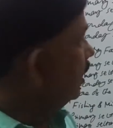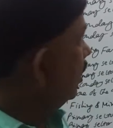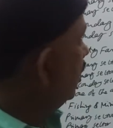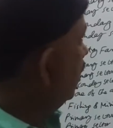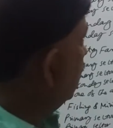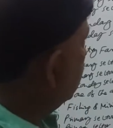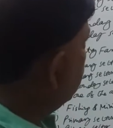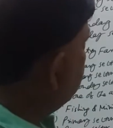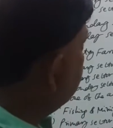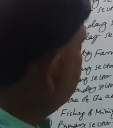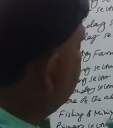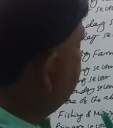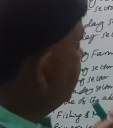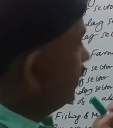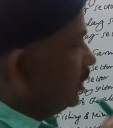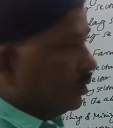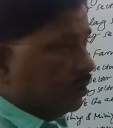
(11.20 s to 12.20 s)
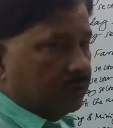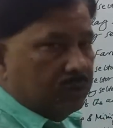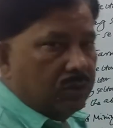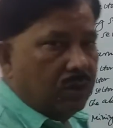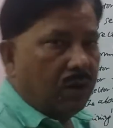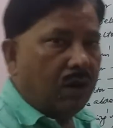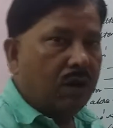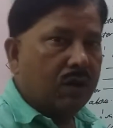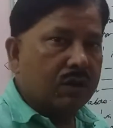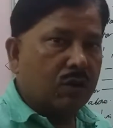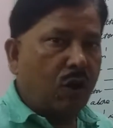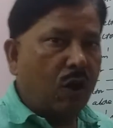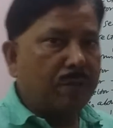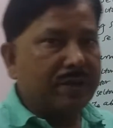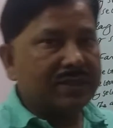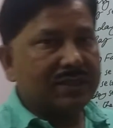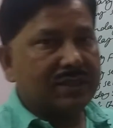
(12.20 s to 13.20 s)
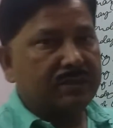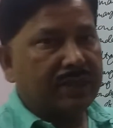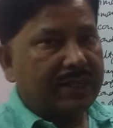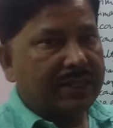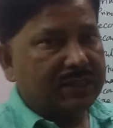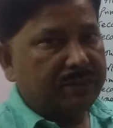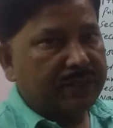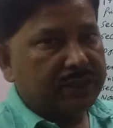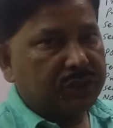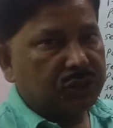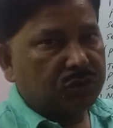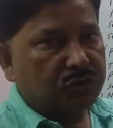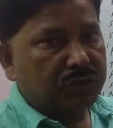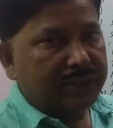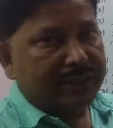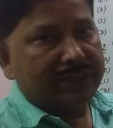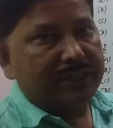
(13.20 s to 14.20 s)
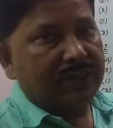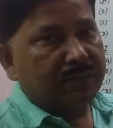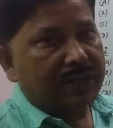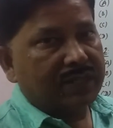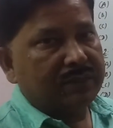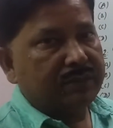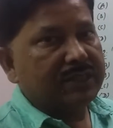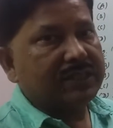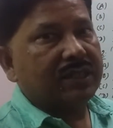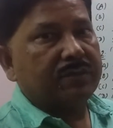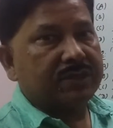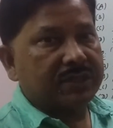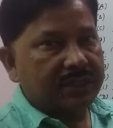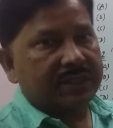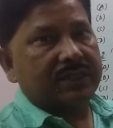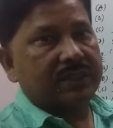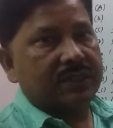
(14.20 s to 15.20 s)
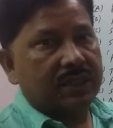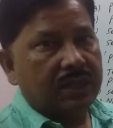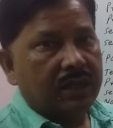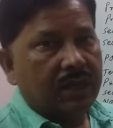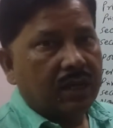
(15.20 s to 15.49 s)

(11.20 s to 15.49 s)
okay, related to all commerce and management students or management subjects.